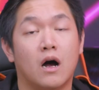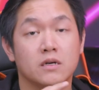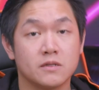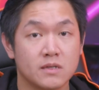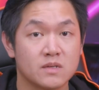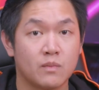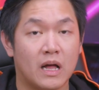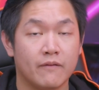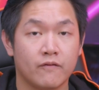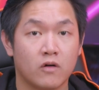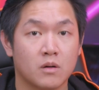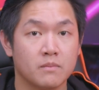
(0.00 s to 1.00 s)
onto this
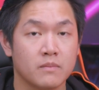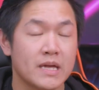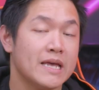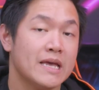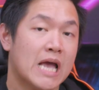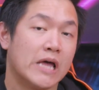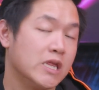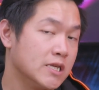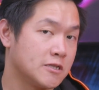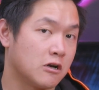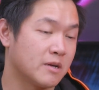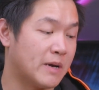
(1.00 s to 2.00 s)
platform, and then
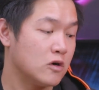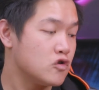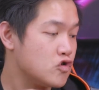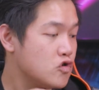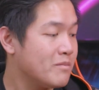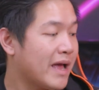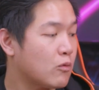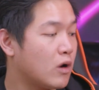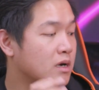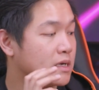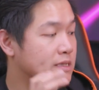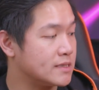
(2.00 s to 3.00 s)
let's talk about who might
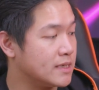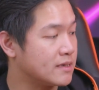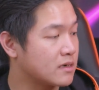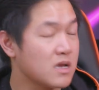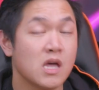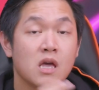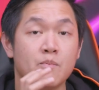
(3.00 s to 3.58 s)
want to consider